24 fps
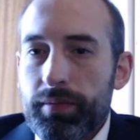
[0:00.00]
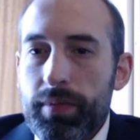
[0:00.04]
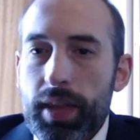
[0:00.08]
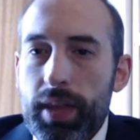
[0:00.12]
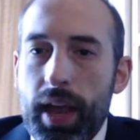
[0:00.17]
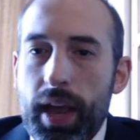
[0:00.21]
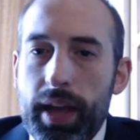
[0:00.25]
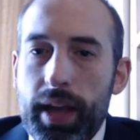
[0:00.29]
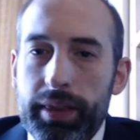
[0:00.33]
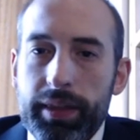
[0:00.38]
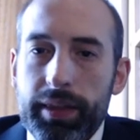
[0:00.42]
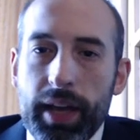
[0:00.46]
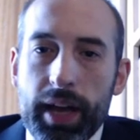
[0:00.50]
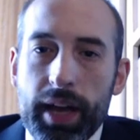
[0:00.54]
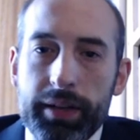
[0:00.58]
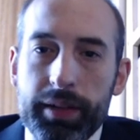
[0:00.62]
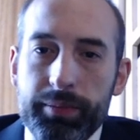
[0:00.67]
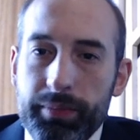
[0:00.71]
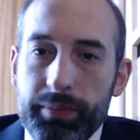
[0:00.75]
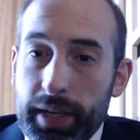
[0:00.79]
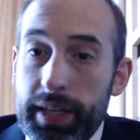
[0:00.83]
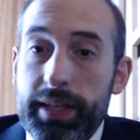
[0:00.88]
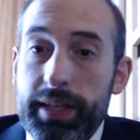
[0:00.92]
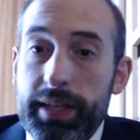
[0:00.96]
and that
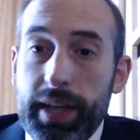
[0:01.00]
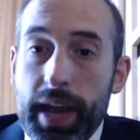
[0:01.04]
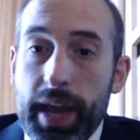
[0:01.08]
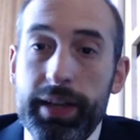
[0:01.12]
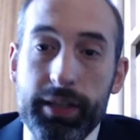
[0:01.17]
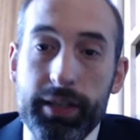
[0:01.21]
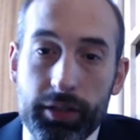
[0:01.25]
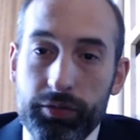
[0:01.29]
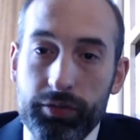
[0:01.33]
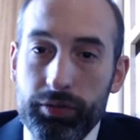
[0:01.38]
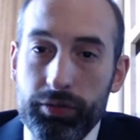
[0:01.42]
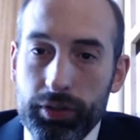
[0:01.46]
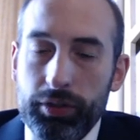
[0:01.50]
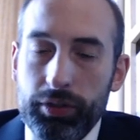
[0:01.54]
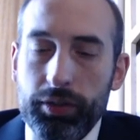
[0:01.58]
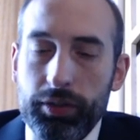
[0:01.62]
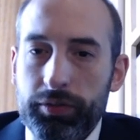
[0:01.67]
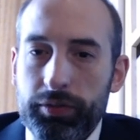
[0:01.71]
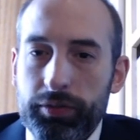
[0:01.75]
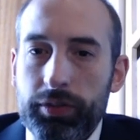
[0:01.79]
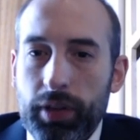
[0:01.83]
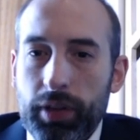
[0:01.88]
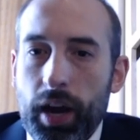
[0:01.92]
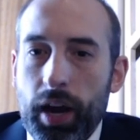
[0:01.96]
mediated rule of
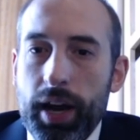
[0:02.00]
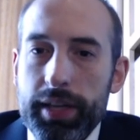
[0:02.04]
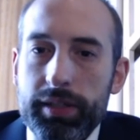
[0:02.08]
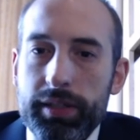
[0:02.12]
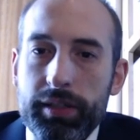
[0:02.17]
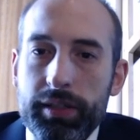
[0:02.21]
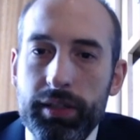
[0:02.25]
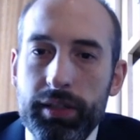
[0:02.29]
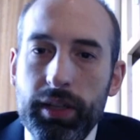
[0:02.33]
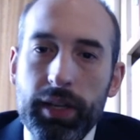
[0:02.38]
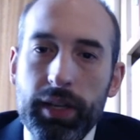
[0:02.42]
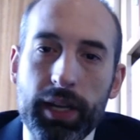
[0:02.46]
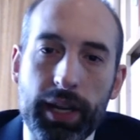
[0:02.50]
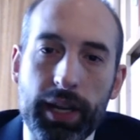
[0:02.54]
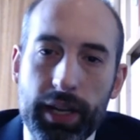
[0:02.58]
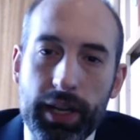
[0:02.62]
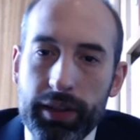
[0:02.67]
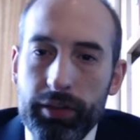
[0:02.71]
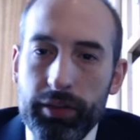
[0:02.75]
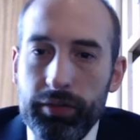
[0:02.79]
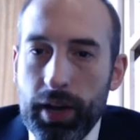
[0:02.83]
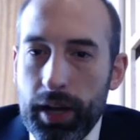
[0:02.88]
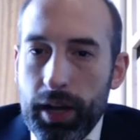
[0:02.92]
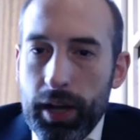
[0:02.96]
Christ in
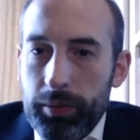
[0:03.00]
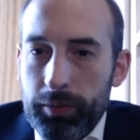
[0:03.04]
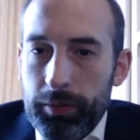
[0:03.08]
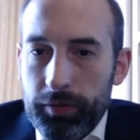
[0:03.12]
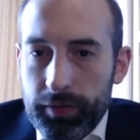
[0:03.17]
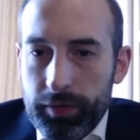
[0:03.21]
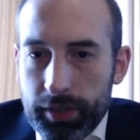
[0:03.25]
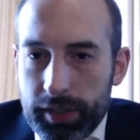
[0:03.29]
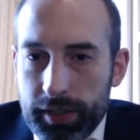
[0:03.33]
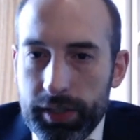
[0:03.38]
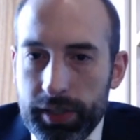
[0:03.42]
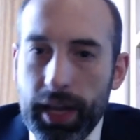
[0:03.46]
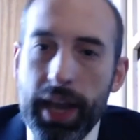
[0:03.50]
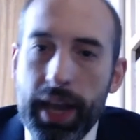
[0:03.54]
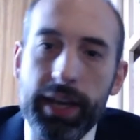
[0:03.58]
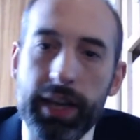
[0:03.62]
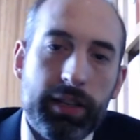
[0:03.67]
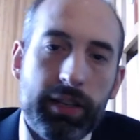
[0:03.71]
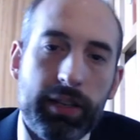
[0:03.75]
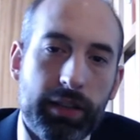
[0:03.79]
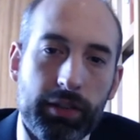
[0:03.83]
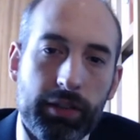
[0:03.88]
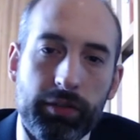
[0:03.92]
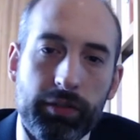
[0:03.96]
the realm of the state,
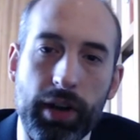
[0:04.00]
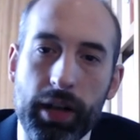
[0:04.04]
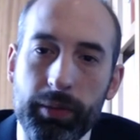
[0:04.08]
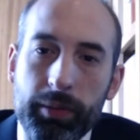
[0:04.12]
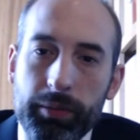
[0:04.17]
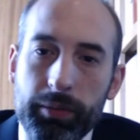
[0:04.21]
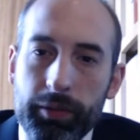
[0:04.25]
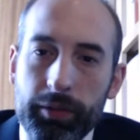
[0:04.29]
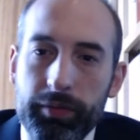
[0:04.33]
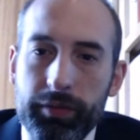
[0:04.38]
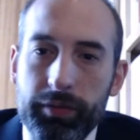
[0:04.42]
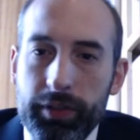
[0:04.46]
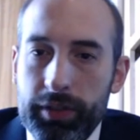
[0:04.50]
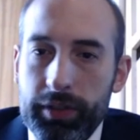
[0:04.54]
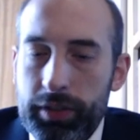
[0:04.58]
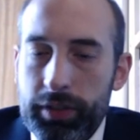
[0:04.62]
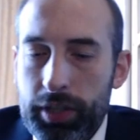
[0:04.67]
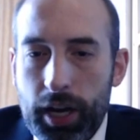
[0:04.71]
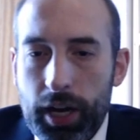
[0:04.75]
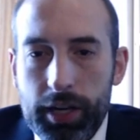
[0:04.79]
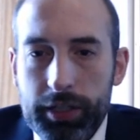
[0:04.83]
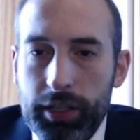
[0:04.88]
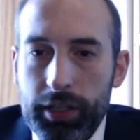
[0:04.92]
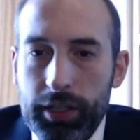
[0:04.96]
in the realm of
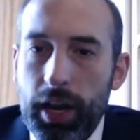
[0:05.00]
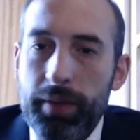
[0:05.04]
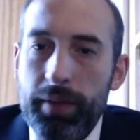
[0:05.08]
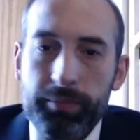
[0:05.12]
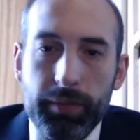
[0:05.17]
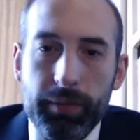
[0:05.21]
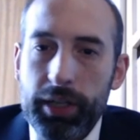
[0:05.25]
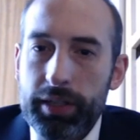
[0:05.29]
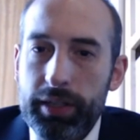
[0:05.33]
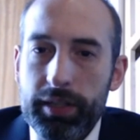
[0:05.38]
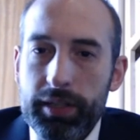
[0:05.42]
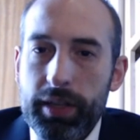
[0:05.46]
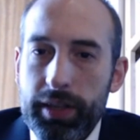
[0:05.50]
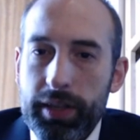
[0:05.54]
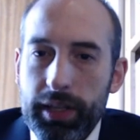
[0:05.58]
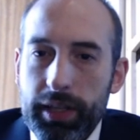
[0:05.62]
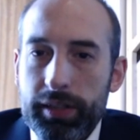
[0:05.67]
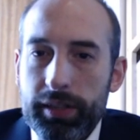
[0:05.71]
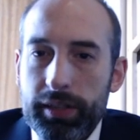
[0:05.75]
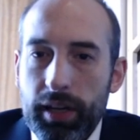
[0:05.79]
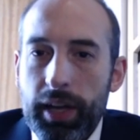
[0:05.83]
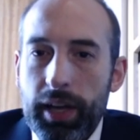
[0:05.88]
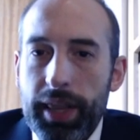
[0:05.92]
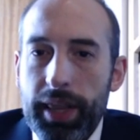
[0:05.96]
church government and
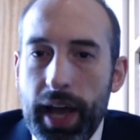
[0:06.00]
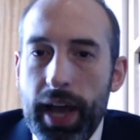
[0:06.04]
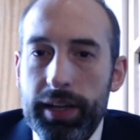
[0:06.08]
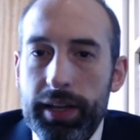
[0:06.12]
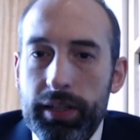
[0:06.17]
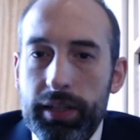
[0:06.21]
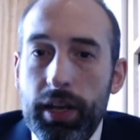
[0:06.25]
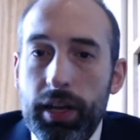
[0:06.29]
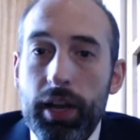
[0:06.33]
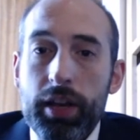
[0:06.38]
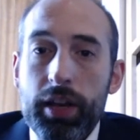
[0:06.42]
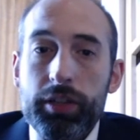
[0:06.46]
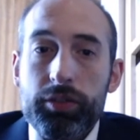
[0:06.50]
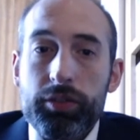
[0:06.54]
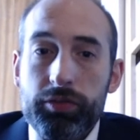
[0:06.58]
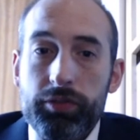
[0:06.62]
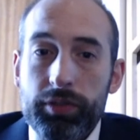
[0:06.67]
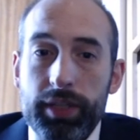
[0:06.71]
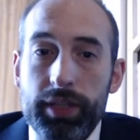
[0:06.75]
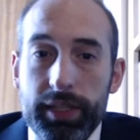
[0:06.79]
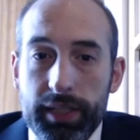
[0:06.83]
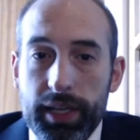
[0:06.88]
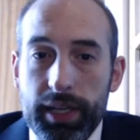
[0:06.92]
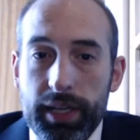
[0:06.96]
things like that, to
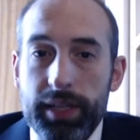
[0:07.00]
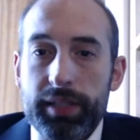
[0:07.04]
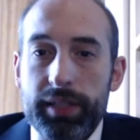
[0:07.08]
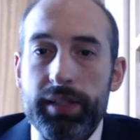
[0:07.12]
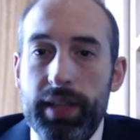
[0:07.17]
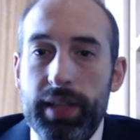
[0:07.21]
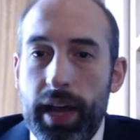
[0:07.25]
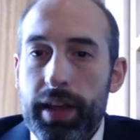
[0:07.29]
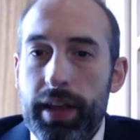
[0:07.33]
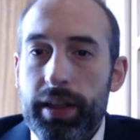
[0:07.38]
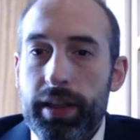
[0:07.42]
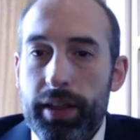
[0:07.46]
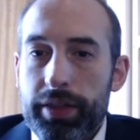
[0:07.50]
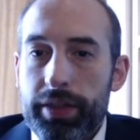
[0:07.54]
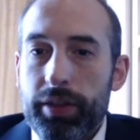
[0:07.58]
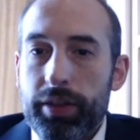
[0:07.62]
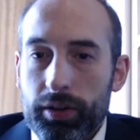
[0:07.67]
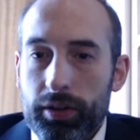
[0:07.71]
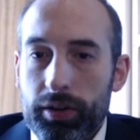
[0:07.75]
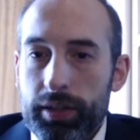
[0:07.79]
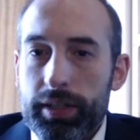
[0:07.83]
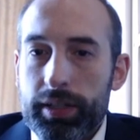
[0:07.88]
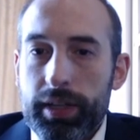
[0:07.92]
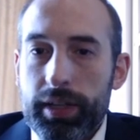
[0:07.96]
resist that
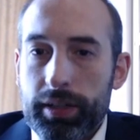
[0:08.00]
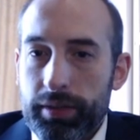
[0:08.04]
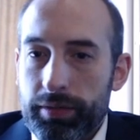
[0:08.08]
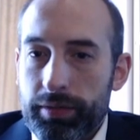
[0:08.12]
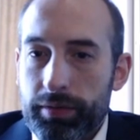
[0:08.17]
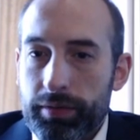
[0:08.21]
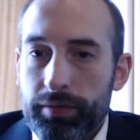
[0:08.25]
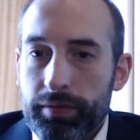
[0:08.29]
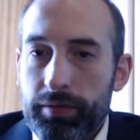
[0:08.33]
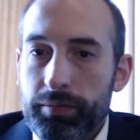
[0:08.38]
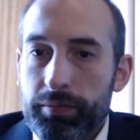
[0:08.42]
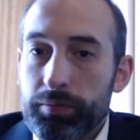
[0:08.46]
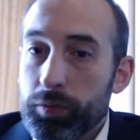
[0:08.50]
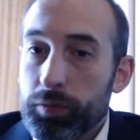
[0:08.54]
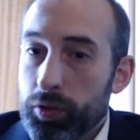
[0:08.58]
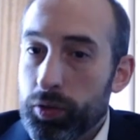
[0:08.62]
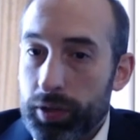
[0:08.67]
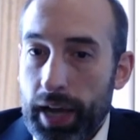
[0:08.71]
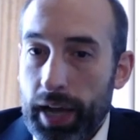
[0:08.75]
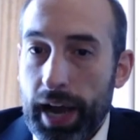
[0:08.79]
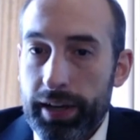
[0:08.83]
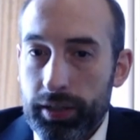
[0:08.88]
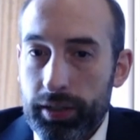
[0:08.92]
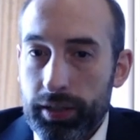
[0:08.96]
authority in a more
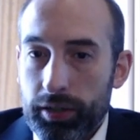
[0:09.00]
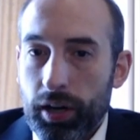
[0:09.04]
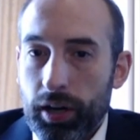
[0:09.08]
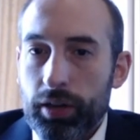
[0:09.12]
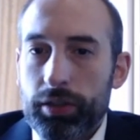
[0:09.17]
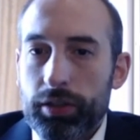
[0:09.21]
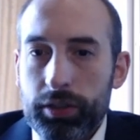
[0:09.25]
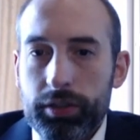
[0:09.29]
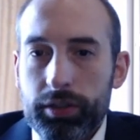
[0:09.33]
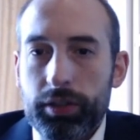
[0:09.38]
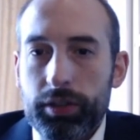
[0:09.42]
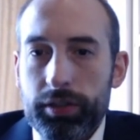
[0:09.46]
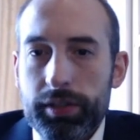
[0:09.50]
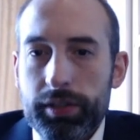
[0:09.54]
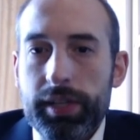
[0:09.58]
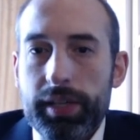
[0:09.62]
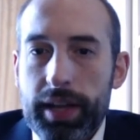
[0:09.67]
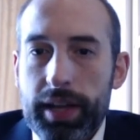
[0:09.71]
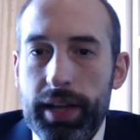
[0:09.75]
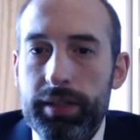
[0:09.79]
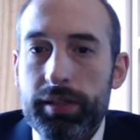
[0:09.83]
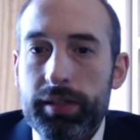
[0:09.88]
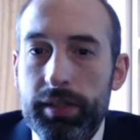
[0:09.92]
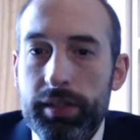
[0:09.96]
categorical
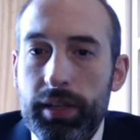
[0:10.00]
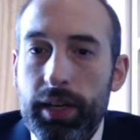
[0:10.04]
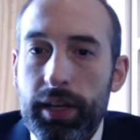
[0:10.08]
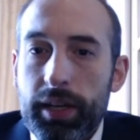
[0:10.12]
sense